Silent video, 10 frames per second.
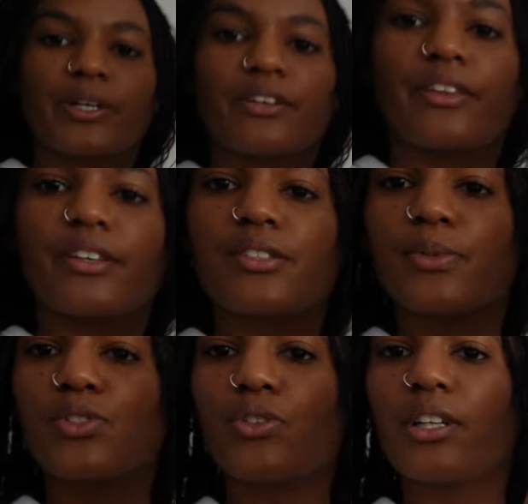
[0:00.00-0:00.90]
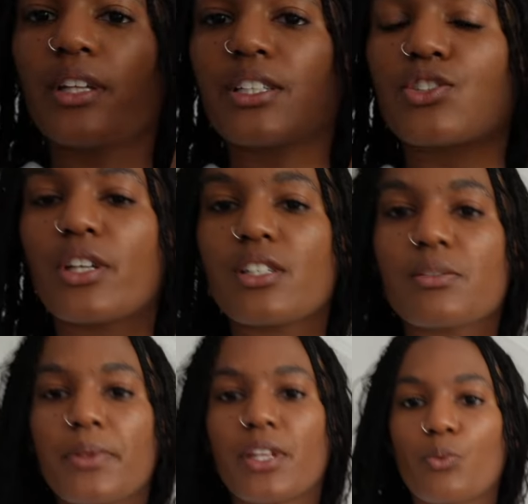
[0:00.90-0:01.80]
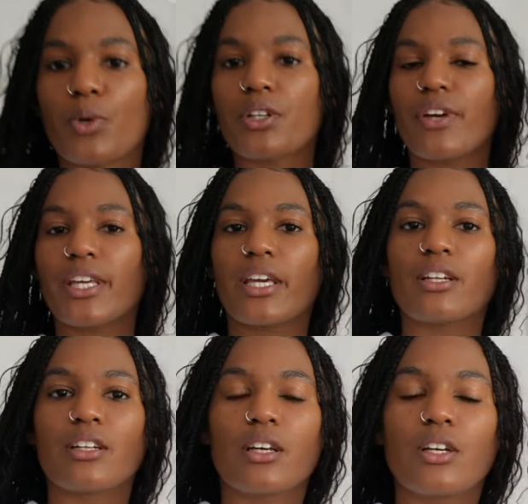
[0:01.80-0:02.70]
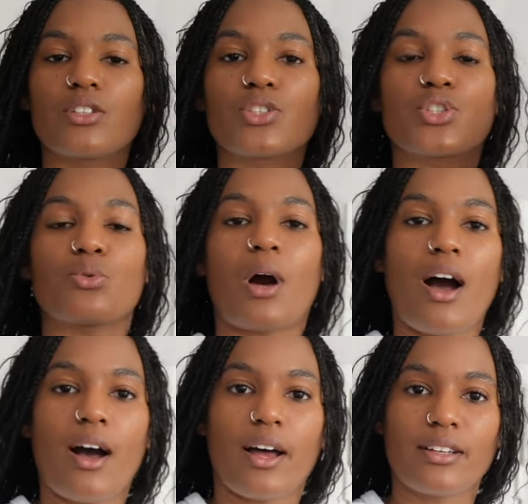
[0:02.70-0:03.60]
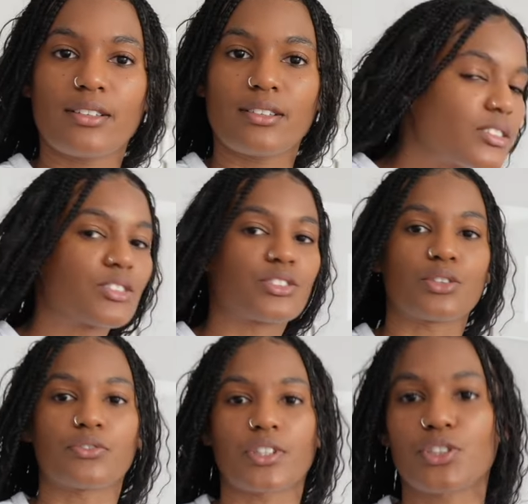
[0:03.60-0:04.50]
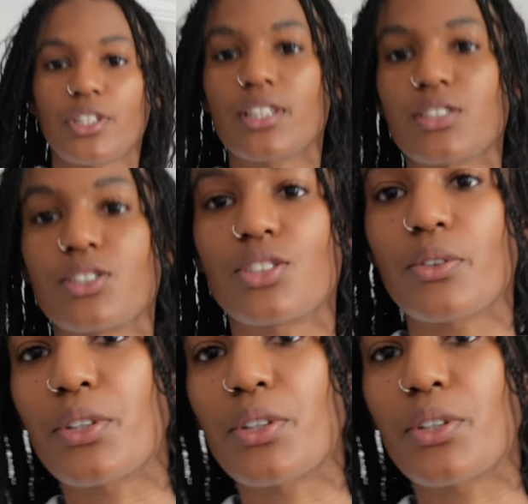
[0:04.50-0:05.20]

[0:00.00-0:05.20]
wear this with straight leg jeans, but then what if I get too hot? This is so frustrating. This is so